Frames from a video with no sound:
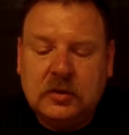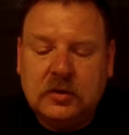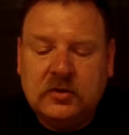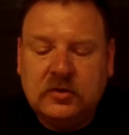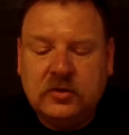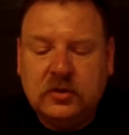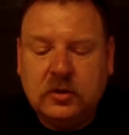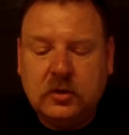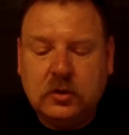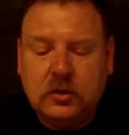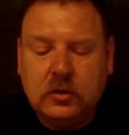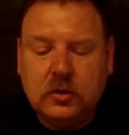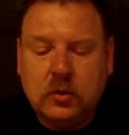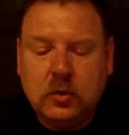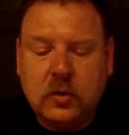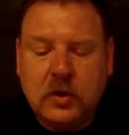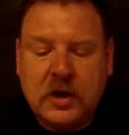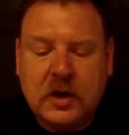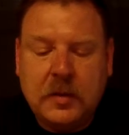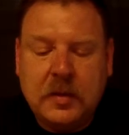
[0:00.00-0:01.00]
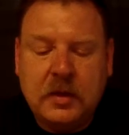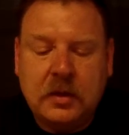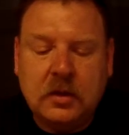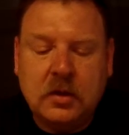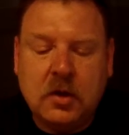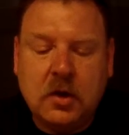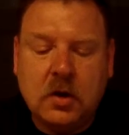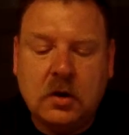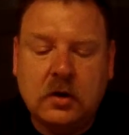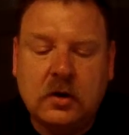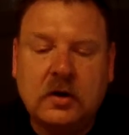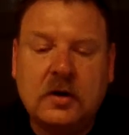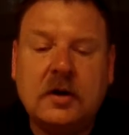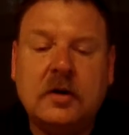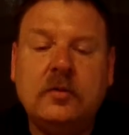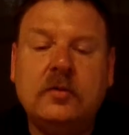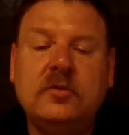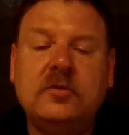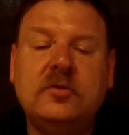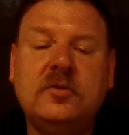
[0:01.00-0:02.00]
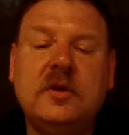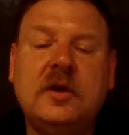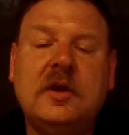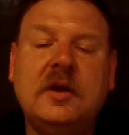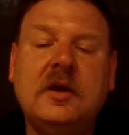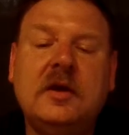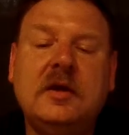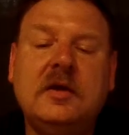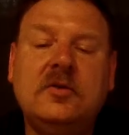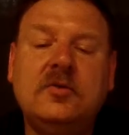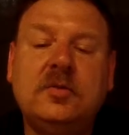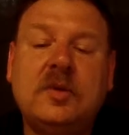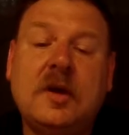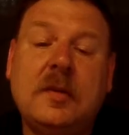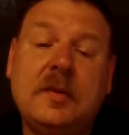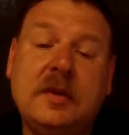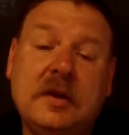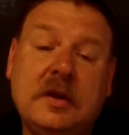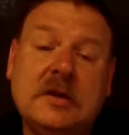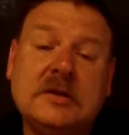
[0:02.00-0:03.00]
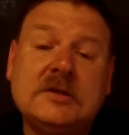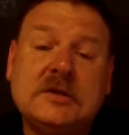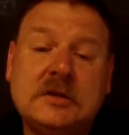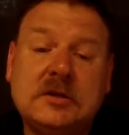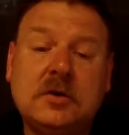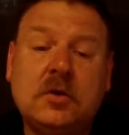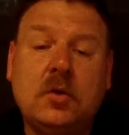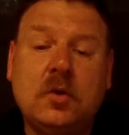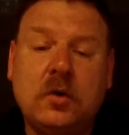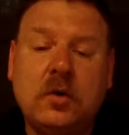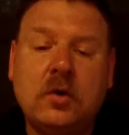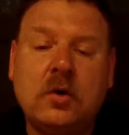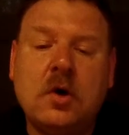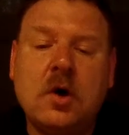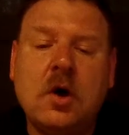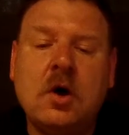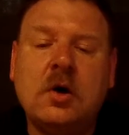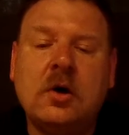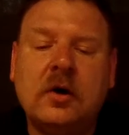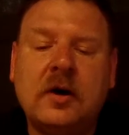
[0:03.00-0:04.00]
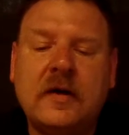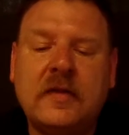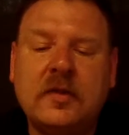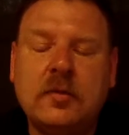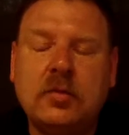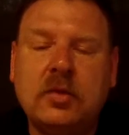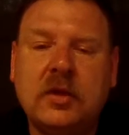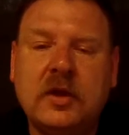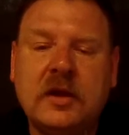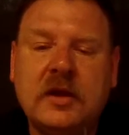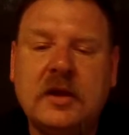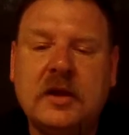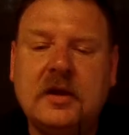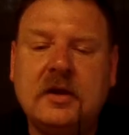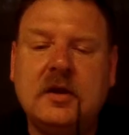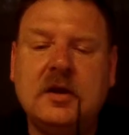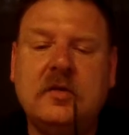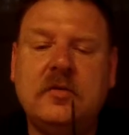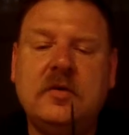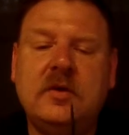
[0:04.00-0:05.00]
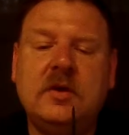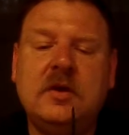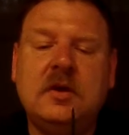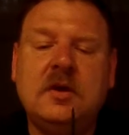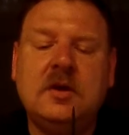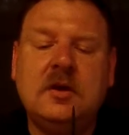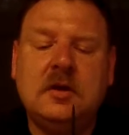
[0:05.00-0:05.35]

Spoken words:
it's still quite a bit longer. I would say it's probably 1 1/4 inches longer on the blade end of it,